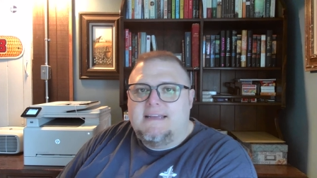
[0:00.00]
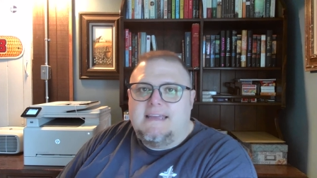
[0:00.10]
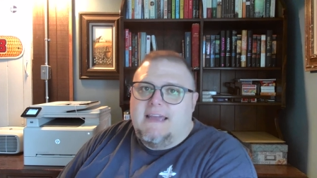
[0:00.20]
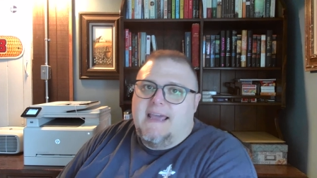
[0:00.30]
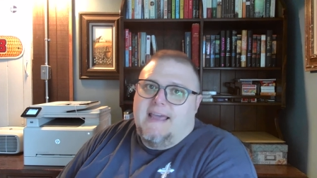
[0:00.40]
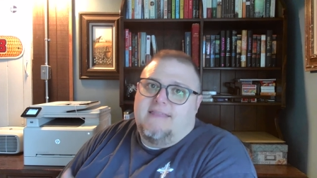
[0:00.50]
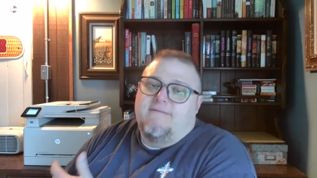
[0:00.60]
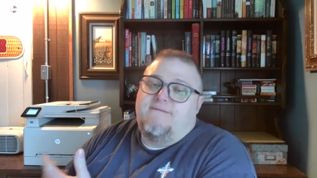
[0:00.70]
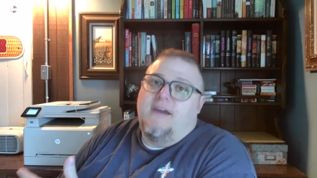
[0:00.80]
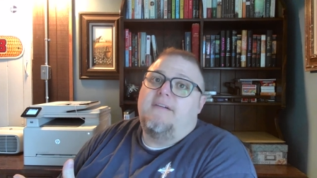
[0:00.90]
he, at the
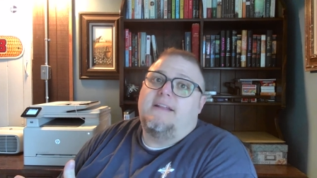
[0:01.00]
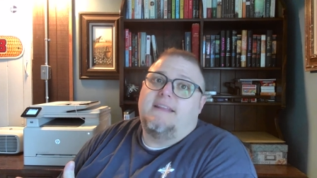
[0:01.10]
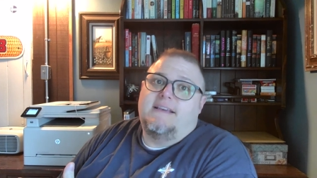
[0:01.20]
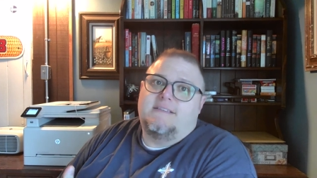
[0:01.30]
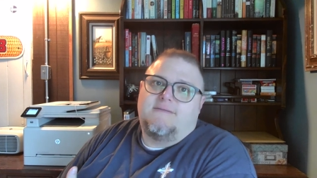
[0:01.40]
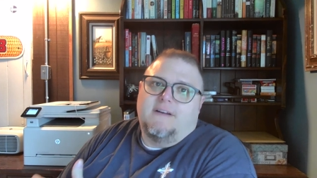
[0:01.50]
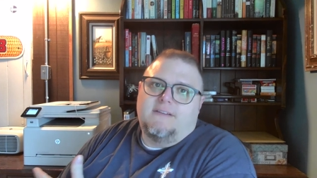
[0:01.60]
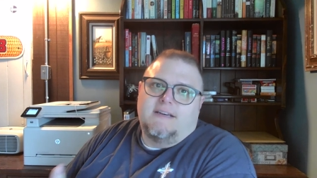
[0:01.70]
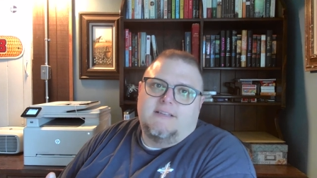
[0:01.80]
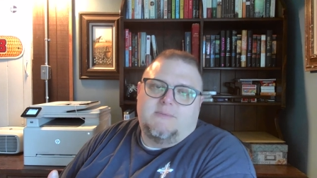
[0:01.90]
very least felt
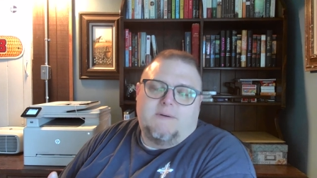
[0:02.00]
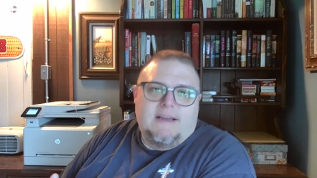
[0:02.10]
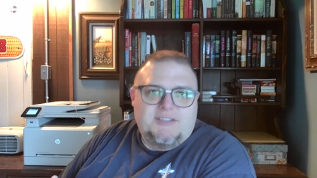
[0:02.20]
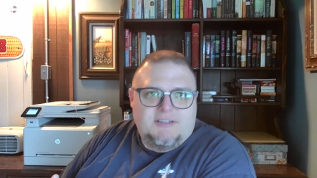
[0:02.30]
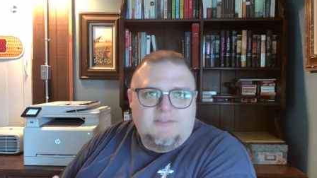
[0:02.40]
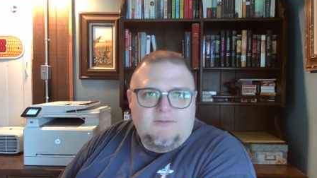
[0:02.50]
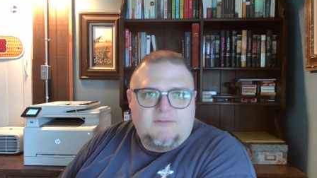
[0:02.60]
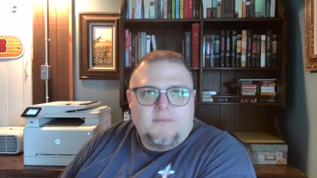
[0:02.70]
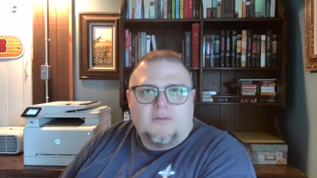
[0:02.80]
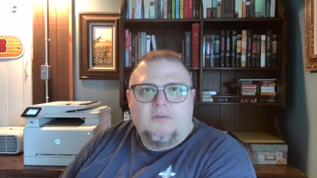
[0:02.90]
an inspiration
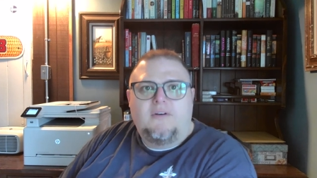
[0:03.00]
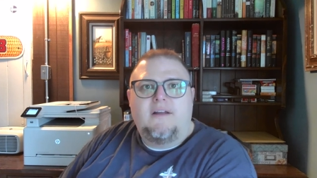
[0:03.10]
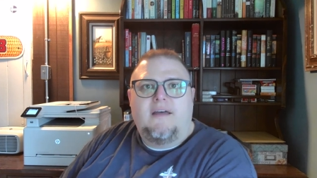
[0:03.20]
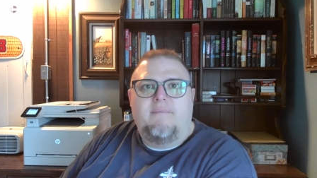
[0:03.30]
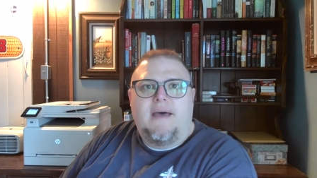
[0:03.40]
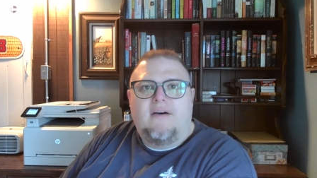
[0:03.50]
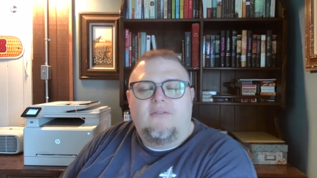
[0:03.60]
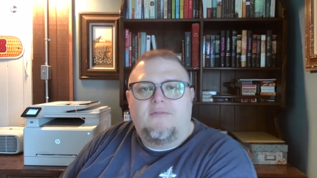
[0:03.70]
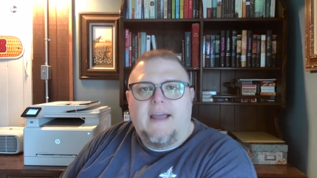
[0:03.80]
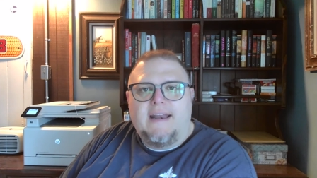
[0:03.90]
from the Lord
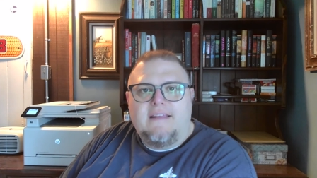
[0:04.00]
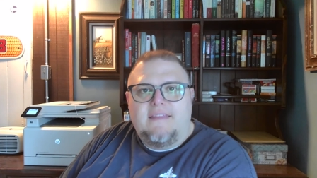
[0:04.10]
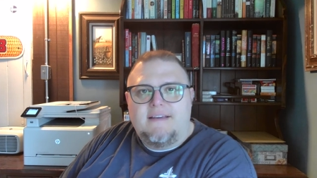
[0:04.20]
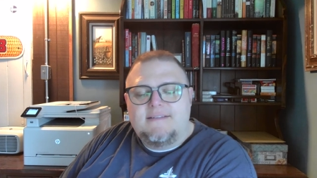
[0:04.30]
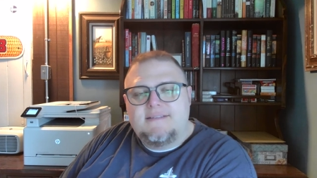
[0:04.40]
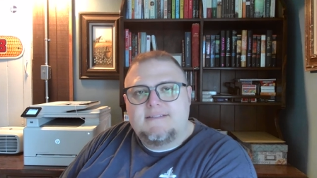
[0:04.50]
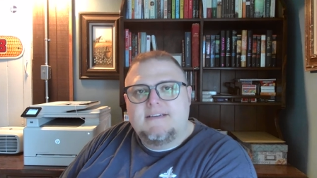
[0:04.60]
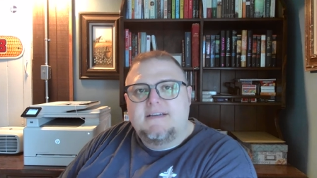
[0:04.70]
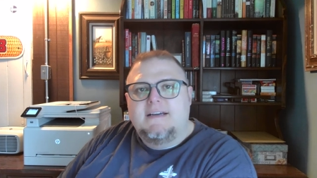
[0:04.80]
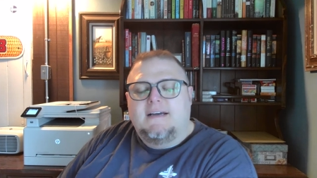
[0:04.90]
about writing this.
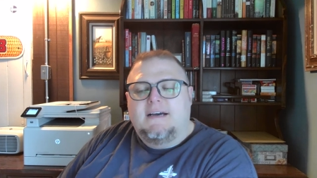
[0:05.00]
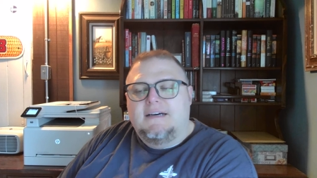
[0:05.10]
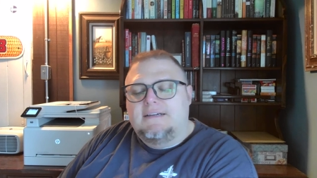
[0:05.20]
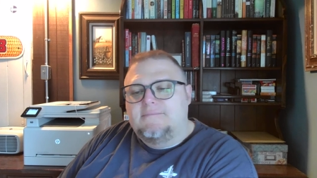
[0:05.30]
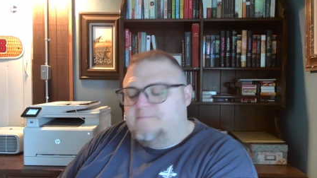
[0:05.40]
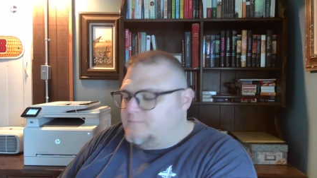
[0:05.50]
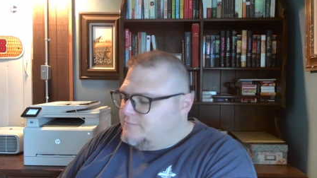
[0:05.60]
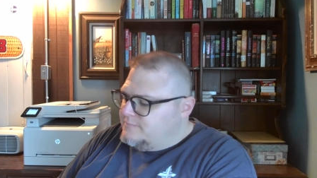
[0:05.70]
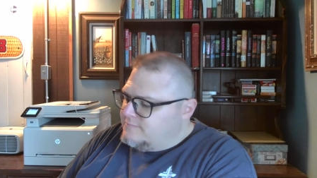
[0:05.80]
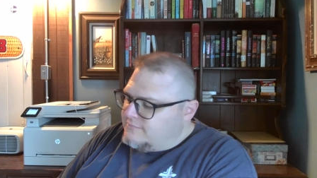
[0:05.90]
Um,
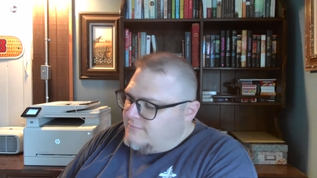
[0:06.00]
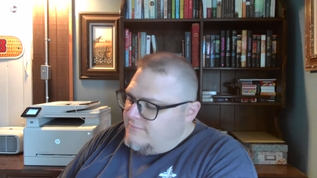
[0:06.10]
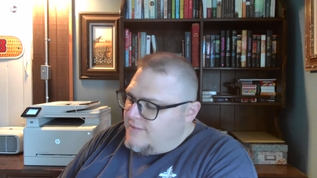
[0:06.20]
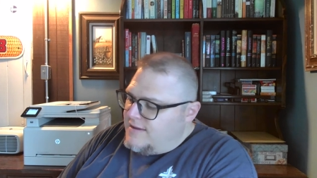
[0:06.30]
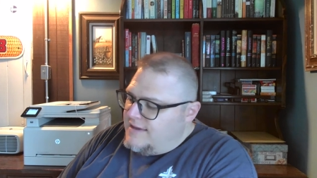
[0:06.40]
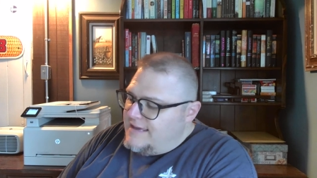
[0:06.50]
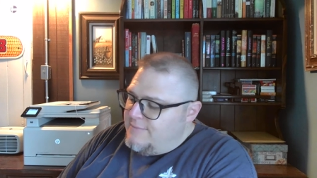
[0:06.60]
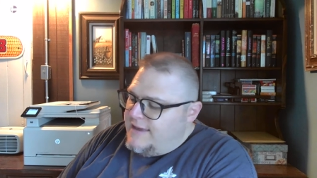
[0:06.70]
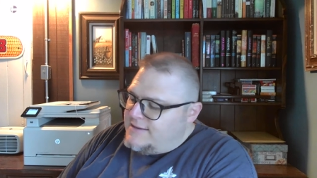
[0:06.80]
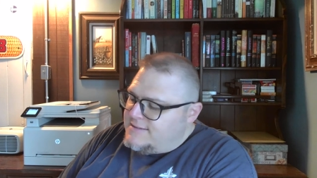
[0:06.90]
he
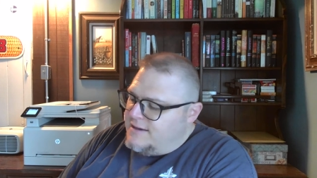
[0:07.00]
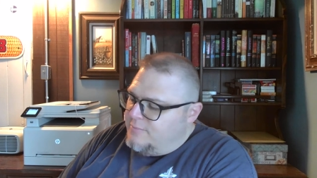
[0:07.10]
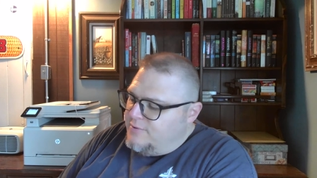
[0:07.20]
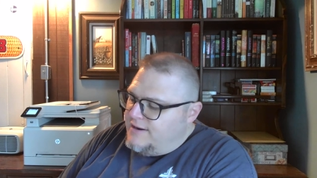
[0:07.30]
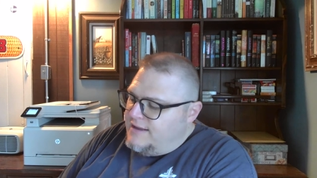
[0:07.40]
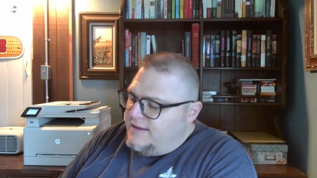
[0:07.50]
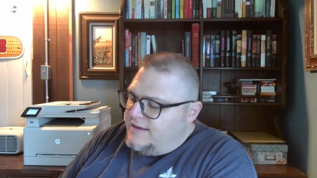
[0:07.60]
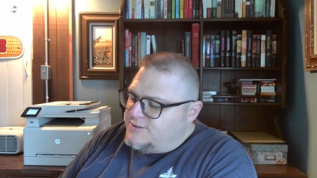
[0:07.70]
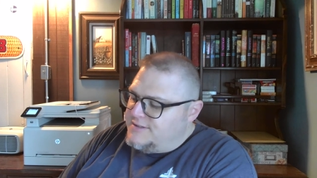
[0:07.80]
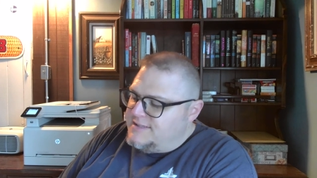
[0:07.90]
makes a pretty
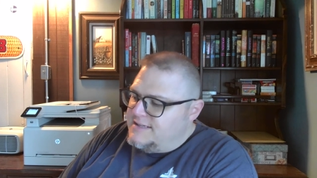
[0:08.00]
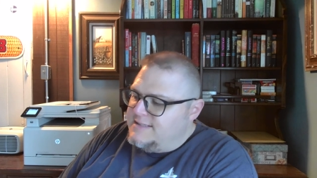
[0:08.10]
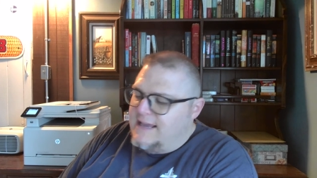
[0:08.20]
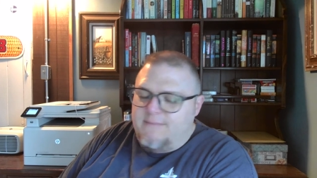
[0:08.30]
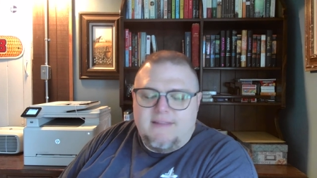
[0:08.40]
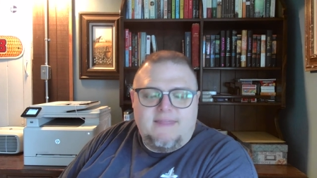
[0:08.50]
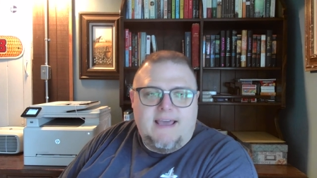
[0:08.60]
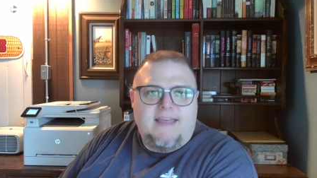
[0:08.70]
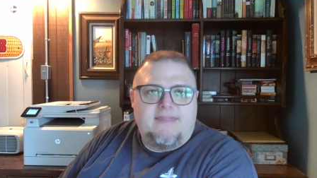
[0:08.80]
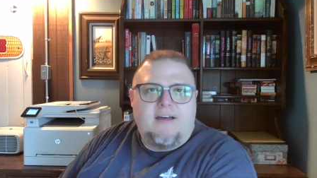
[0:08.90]
interesting statement
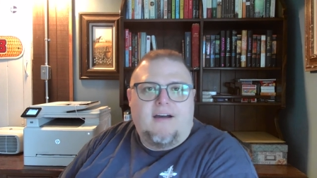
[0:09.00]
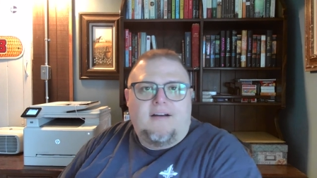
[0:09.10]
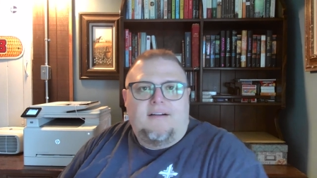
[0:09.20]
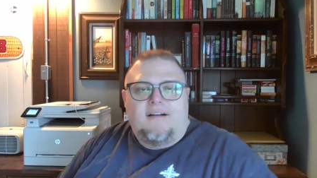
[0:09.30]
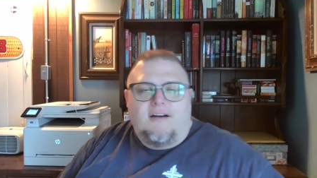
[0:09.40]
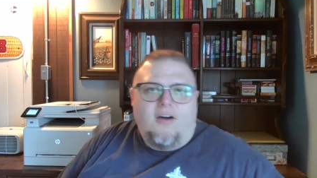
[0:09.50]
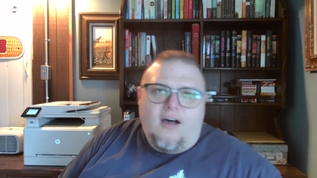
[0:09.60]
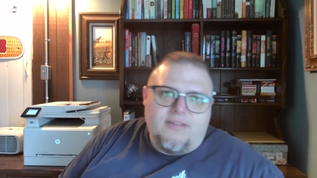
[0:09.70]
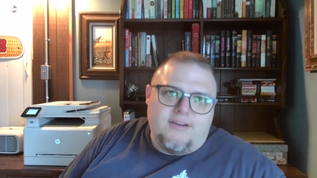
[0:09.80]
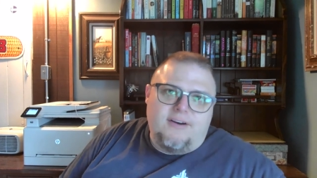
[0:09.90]
that our, our
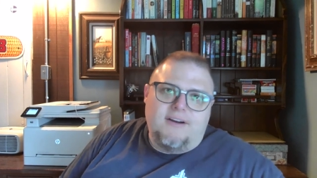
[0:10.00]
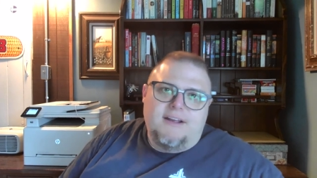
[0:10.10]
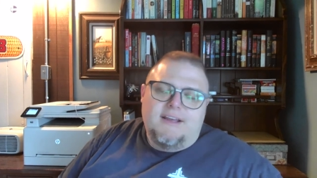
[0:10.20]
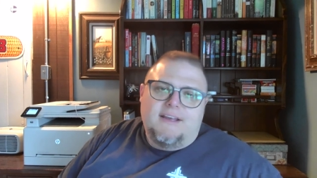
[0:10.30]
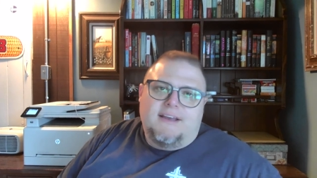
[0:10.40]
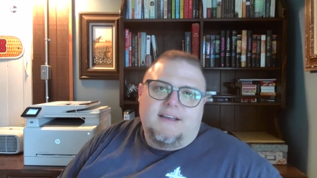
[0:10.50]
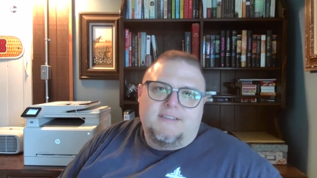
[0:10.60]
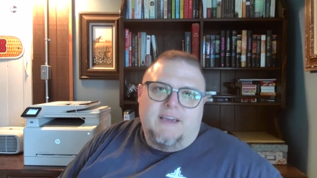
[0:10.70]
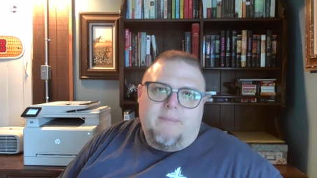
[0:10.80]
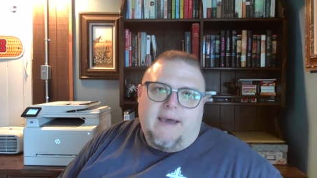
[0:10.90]
author, uh,
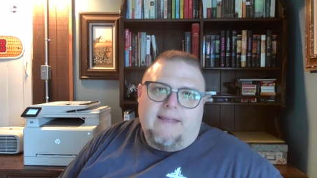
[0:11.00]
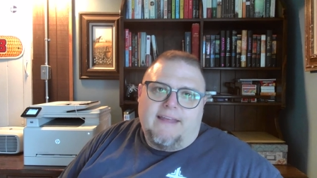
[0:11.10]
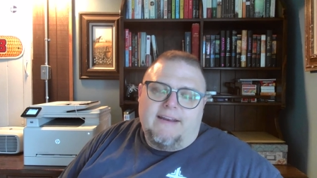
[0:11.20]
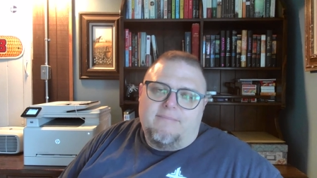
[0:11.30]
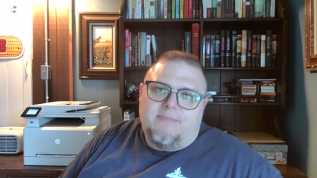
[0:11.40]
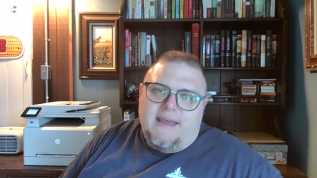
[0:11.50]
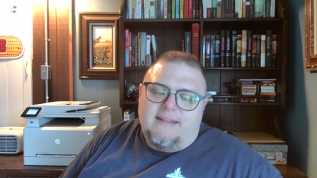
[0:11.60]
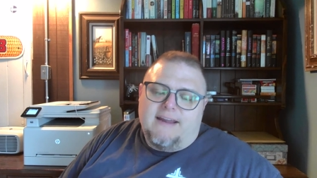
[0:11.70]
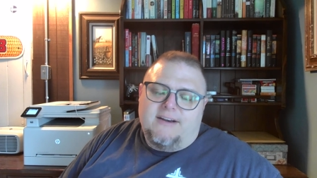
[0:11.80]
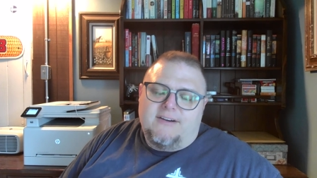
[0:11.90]
Jay
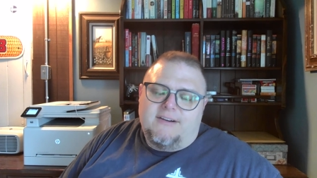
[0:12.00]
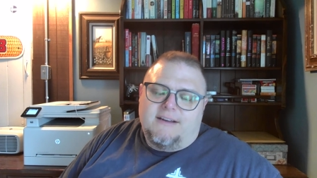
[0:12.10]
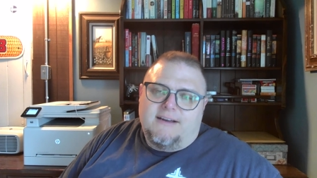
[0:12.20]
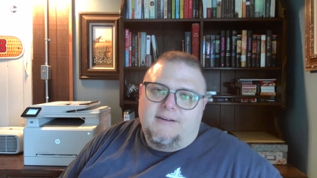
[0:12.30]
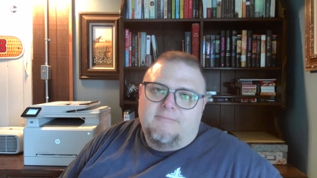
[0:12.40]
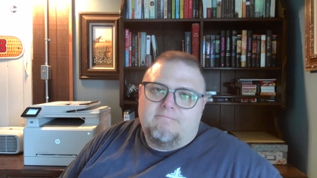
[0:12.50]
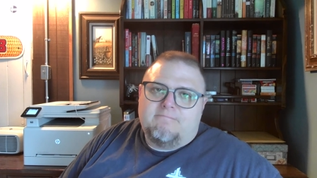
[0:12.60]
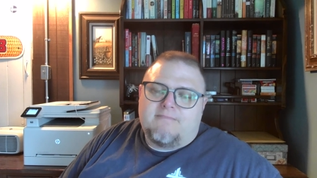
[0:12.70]
Payleitner, um,